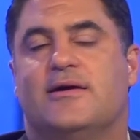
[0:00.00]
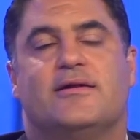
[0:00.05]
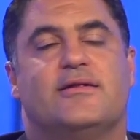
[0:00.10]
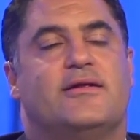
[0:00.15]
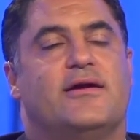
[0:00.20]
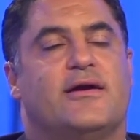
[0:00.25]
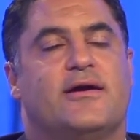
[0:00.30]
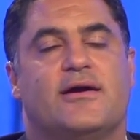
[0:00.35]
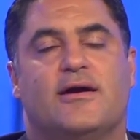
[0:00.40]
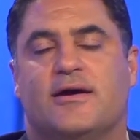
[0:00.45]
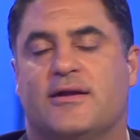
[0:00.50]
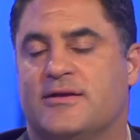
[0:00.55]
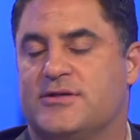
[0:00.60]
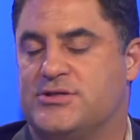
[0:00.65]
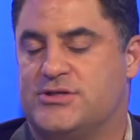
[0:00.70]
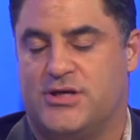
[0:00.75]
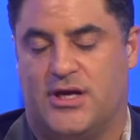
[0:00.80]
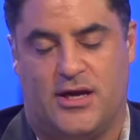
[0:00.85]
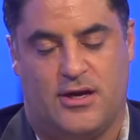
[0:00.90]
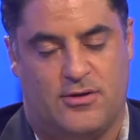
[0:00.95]
They're gonna
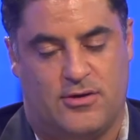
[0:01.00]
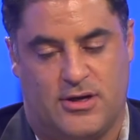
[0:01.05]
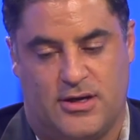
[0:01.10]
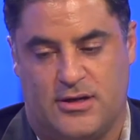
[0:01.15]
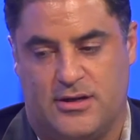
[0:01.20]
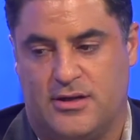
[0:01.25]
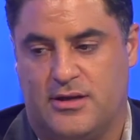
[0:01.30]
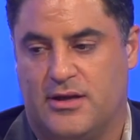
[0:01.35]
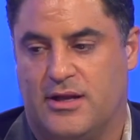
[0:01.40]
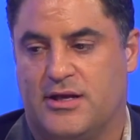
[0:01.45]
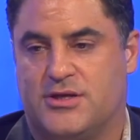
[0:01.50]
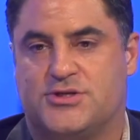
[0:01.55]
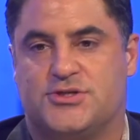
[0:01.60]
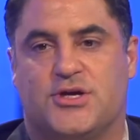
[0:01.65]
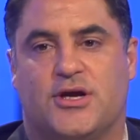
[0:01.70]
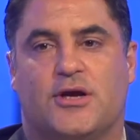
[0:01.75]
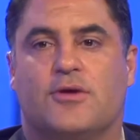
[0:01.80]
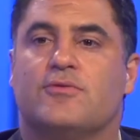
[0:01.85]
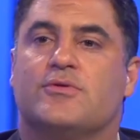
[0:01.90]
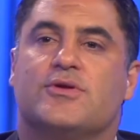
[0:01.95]
share it. They
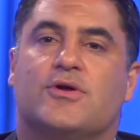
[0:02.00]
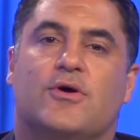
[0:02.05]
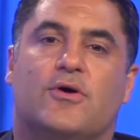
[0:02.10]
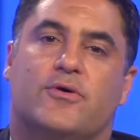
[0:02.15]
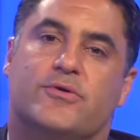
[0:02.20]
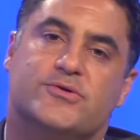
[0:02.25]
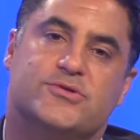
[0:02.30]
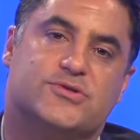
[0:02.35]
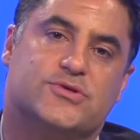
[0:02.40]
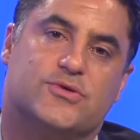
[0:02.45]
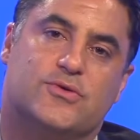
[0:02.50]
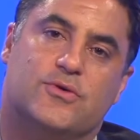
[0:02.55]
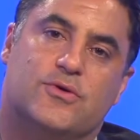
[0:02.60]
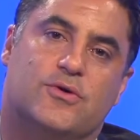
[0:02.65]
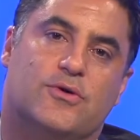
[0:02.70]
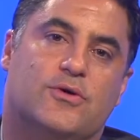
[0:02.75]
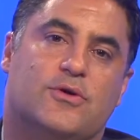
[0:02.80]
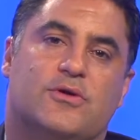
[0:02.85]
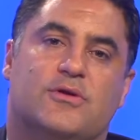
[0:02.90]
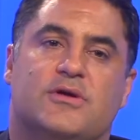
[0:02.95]
share it with the whole
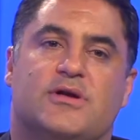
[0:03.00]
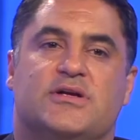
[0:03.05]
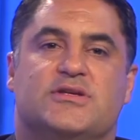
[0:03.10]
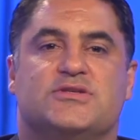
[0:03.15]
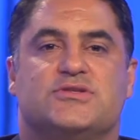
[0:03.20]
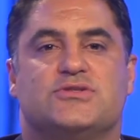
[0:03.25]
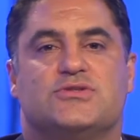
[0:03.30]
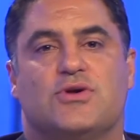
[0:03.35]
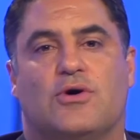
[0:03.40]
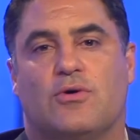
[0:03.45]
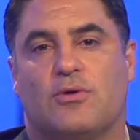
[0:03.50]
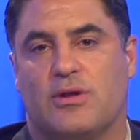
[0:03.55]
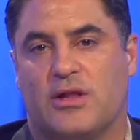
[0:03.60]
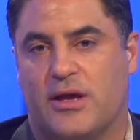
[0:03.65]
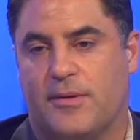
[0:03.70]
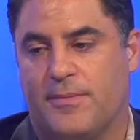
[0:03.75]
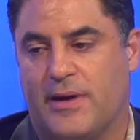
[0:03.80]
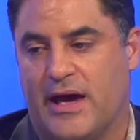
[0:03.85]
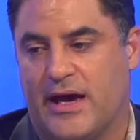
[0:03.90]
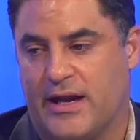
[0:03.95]
school. It's totally
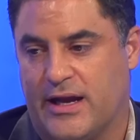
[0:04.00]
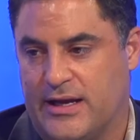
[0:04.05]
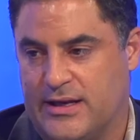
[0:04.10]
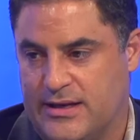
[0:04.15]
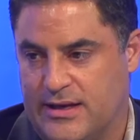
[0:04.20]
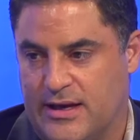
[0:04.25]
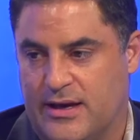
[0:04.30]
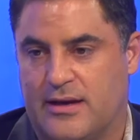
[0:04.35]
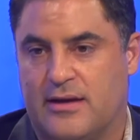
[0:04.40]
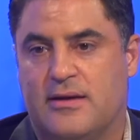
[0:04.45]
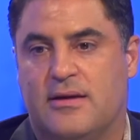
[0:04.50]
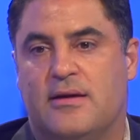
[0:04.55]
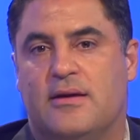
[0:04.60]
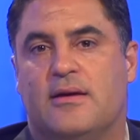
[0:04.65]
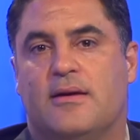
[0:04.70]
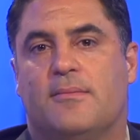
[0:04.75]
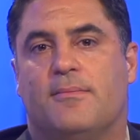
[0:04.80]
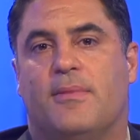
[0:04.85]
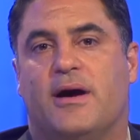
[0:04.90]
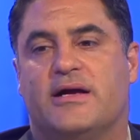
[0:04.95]
a bad idea.
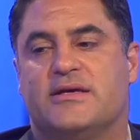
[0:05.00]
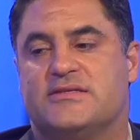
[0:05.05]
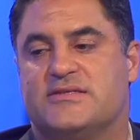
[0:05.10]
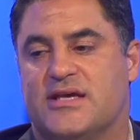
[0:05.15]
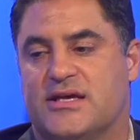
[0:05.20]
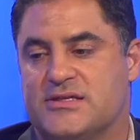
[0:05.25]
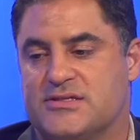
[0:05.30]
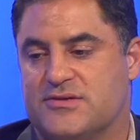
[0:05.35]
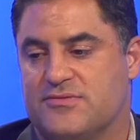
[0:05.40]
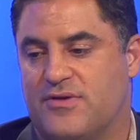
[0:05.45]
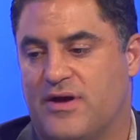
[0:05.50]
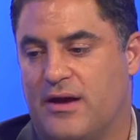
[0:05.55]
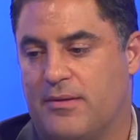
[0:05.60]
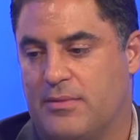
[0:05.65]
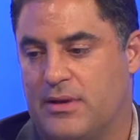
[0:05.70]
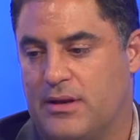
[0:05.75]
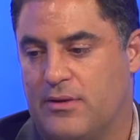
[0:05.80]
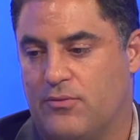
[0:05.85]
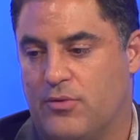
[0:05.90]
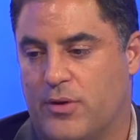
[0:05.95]
My sense of how
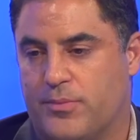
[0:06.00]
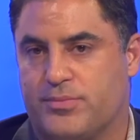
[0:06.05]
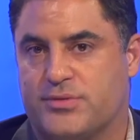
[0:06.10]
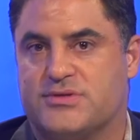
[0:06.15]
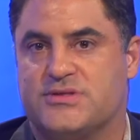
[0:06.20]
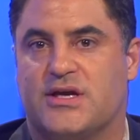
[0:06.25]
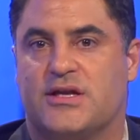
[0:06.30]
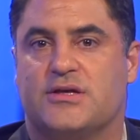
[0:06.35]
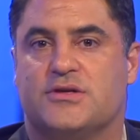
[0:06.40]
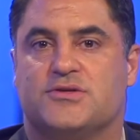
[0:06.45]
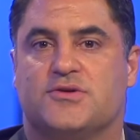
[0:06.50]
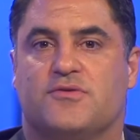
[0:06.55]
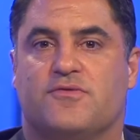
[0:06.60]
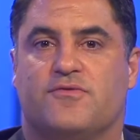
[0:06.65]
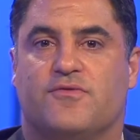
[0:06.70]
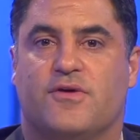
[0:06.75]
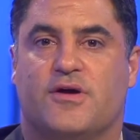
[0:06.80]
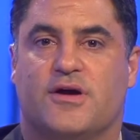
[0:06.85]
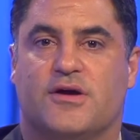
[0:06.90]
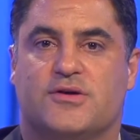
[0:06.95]
many, what percentage
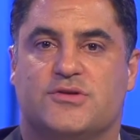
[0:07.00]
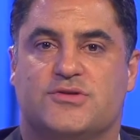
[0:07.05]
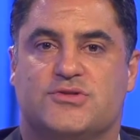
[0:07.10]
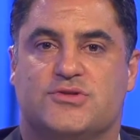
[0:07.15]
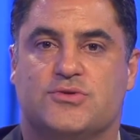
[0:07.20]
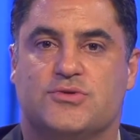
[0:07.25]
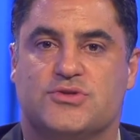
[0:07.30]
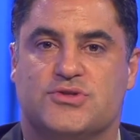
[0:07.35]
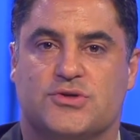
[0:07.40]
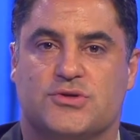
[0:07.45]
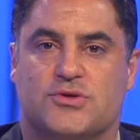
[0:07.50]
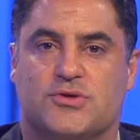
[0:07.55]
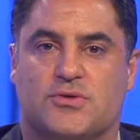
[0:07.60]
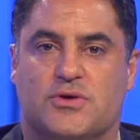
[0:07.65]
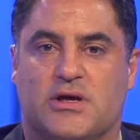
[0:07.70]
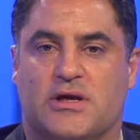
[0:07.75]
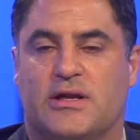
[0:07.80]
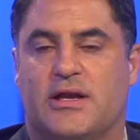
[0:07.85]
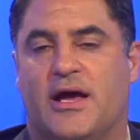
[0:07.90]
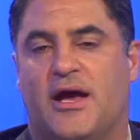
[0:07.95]
of uh, students are
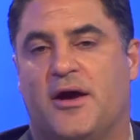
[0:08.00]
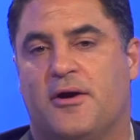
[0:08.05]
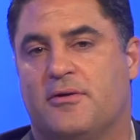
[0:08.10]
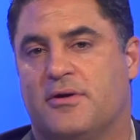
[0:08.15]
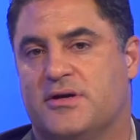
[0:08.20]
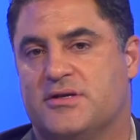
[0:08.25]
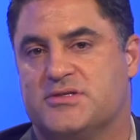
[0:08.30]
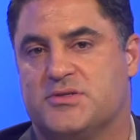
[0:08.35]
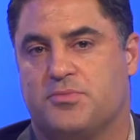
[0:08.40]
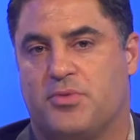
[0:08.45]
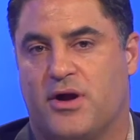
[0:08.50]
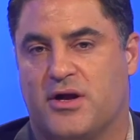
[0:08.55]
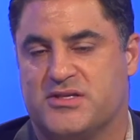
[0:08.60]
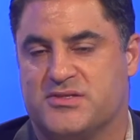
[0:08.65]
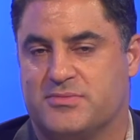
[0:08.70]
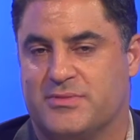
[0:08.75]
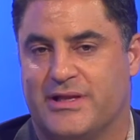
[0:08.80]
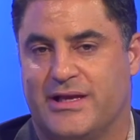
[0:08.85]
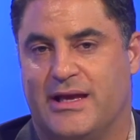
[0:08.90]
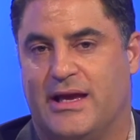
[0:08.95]
doing it now is
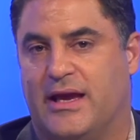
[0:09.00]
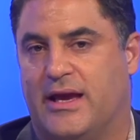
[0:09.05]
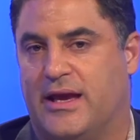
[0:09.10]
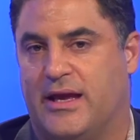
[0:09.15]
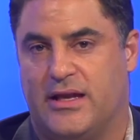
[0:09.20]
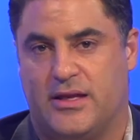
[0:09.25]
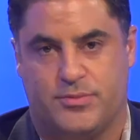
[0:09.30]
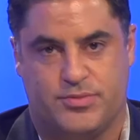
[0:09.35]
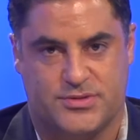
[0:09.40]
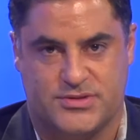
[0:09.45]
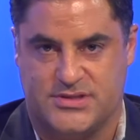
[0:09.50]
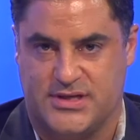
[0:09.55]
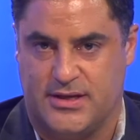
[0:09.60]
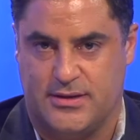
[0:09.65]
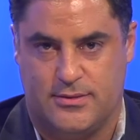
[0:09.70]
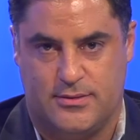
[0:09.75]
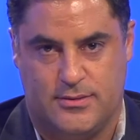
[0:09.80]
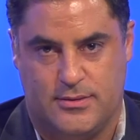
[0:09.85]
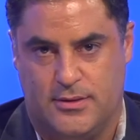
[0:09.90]
approximately eighty percent.